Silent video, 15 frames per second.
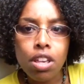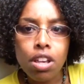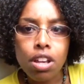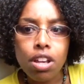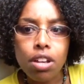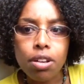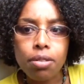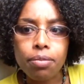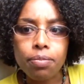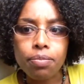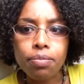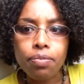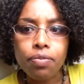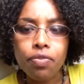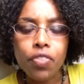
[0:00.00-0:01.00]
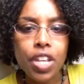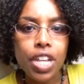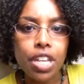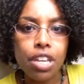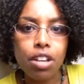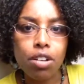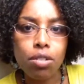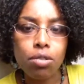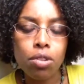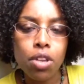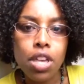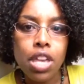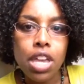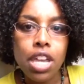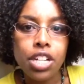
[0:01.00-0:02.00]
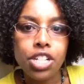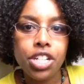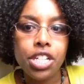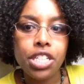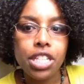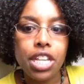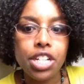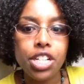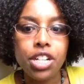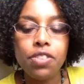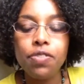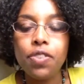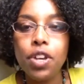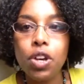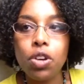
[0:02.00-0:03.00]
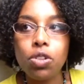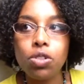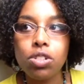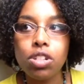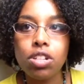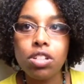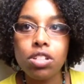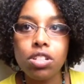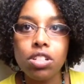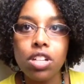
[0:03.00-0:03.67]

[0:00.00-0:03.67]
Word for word: um, video. She says she felt